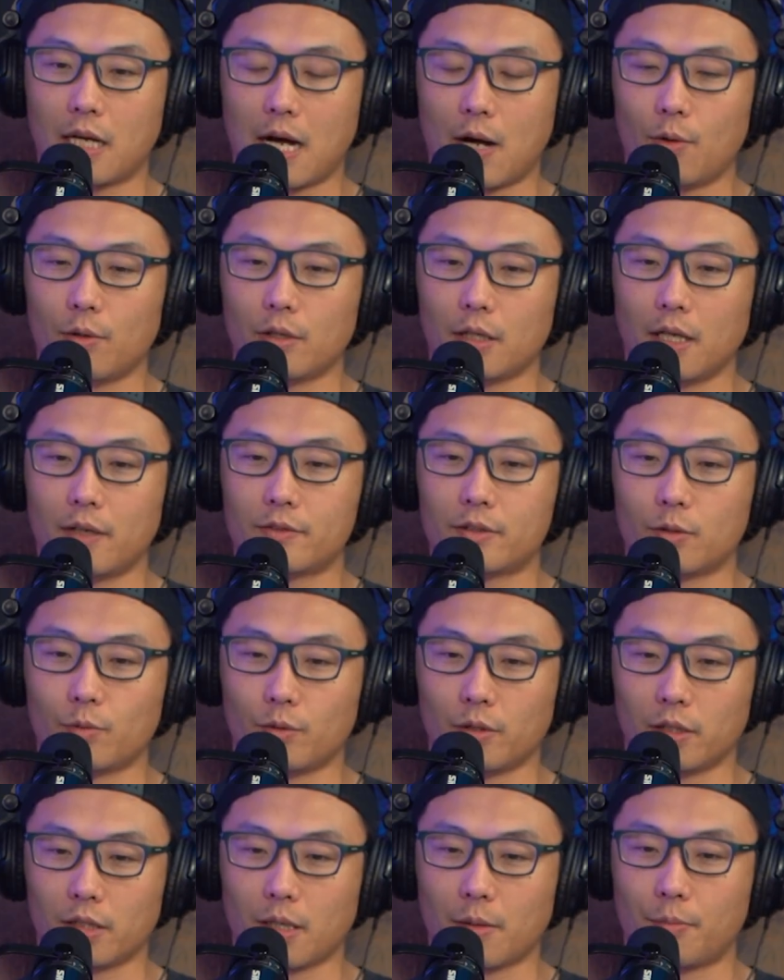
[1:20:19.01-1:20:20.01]
I would love to
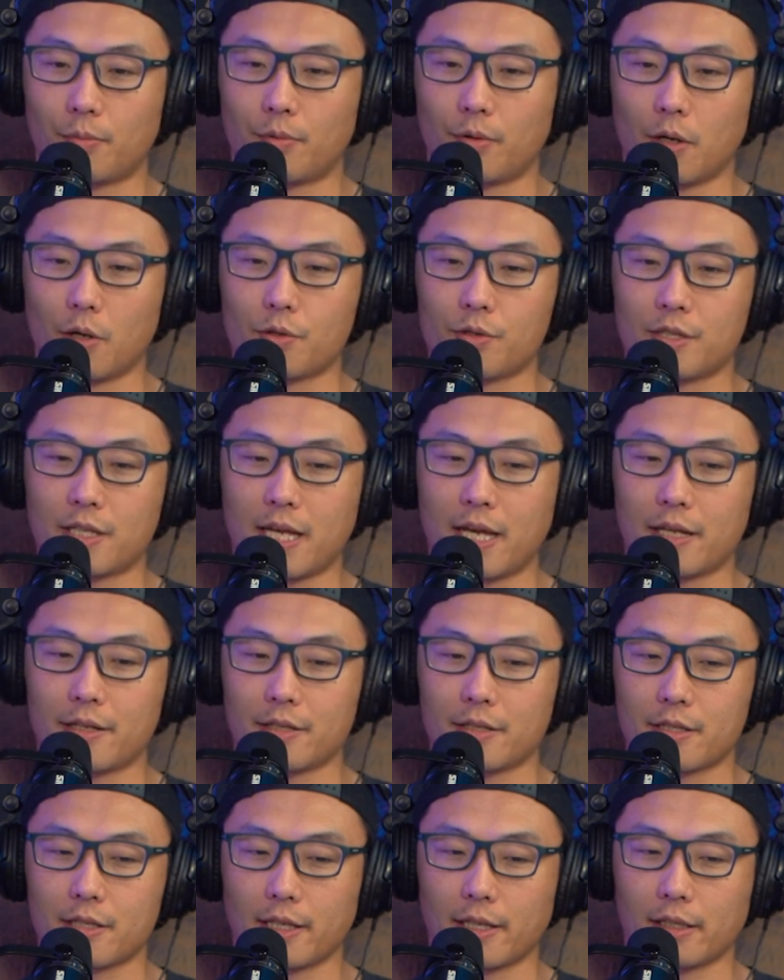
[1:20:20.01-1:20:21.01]
really approach that and
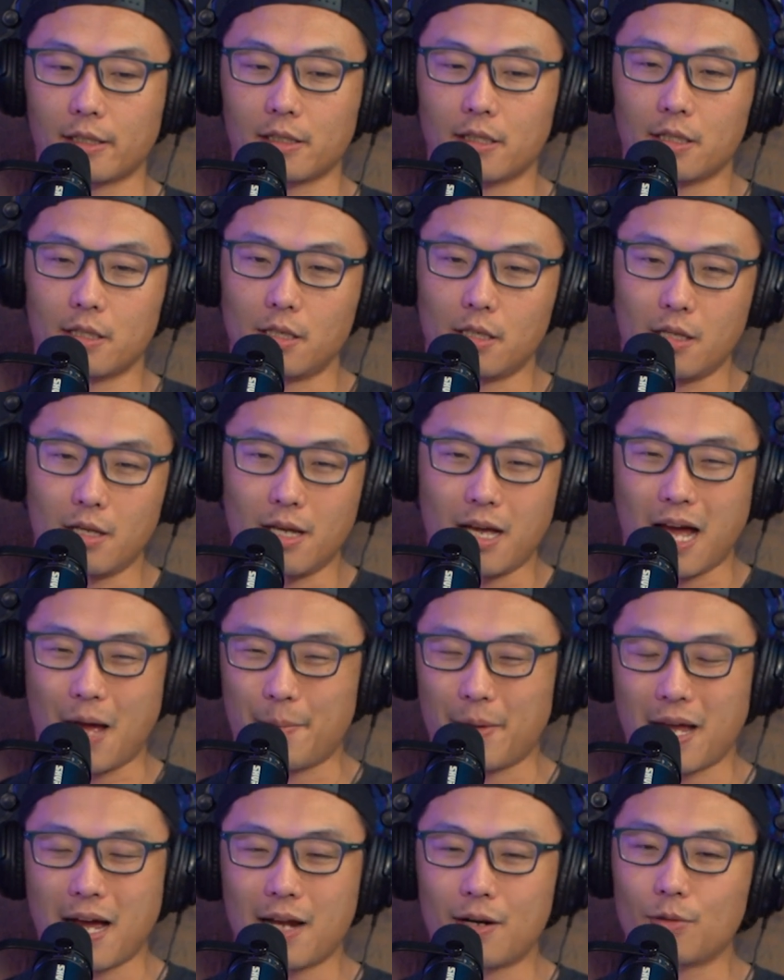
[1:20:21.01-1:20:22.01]
just like, I
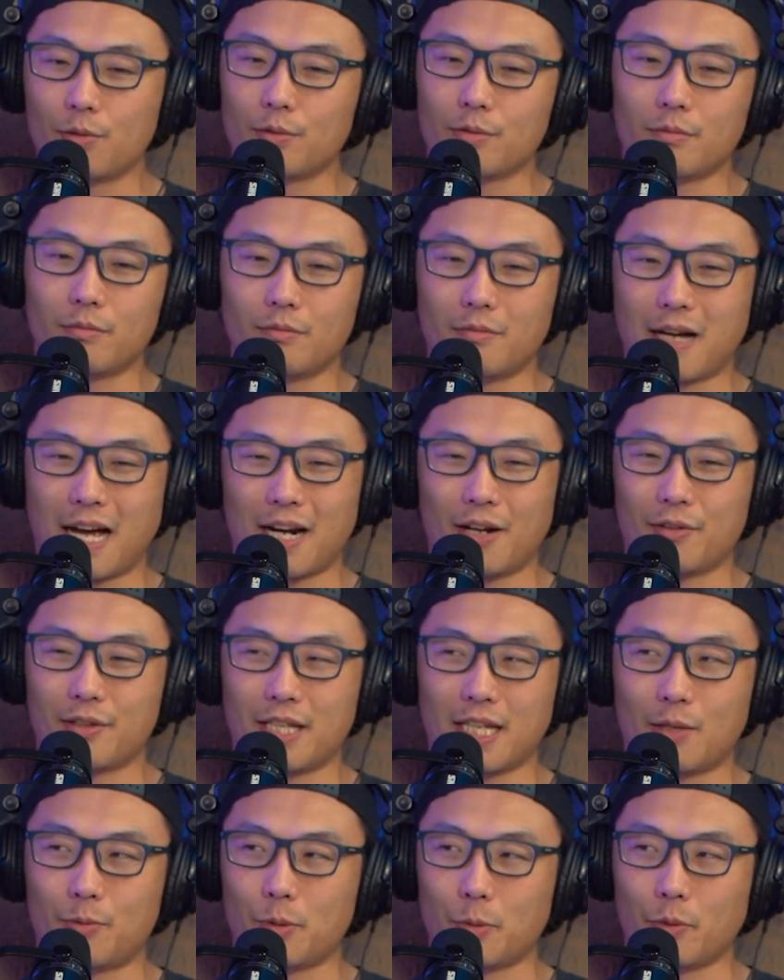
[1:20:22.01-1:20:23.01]
mean, I don't
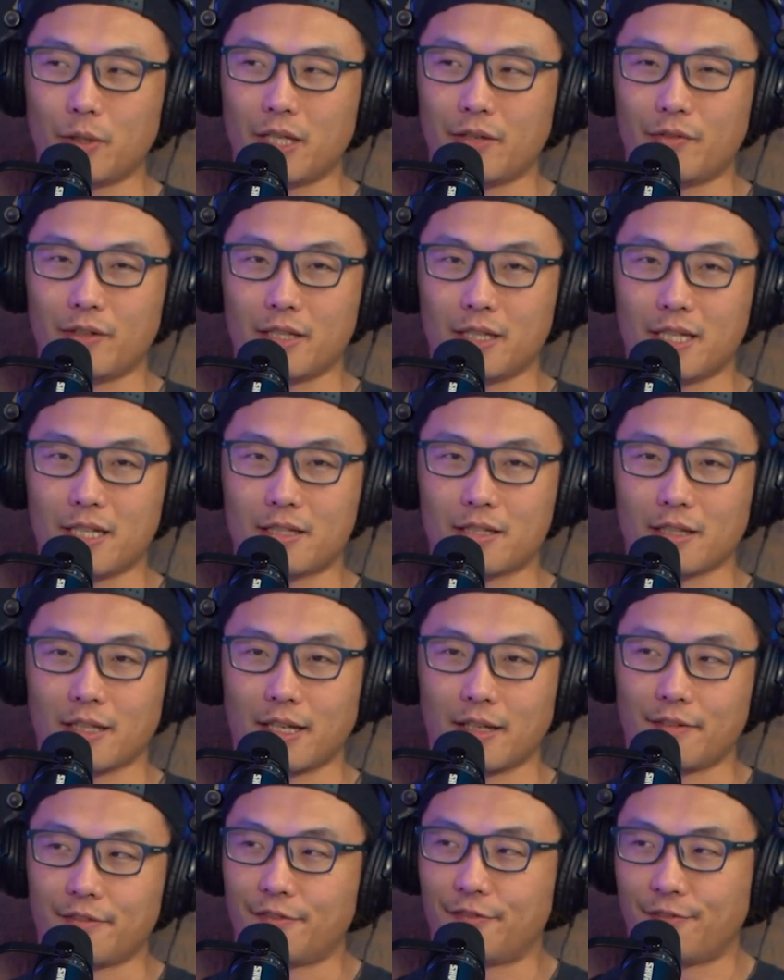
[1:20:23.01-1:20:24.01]
think we would even need to
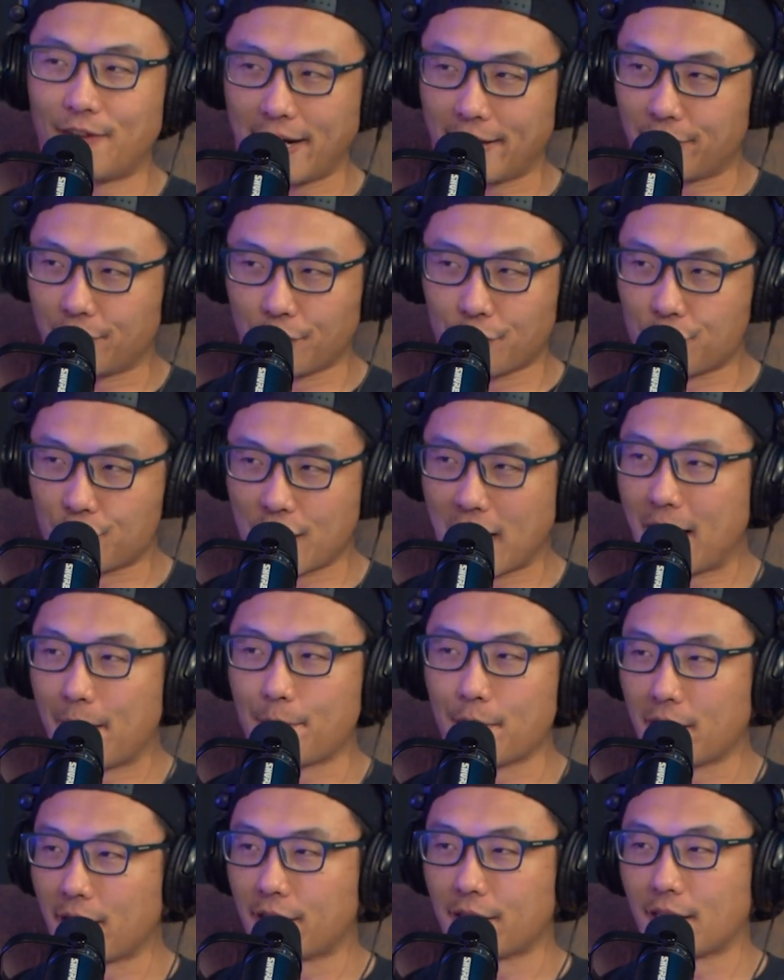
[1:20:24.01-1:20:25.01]
like fight their
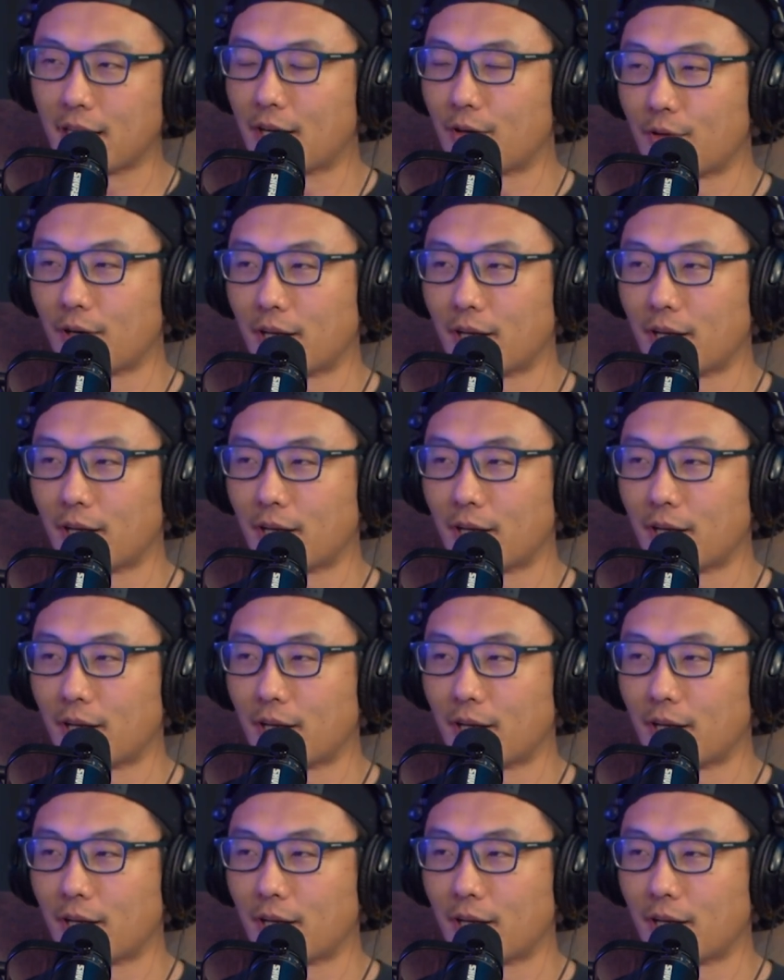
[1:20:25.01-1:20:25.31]
champion at the end. Right?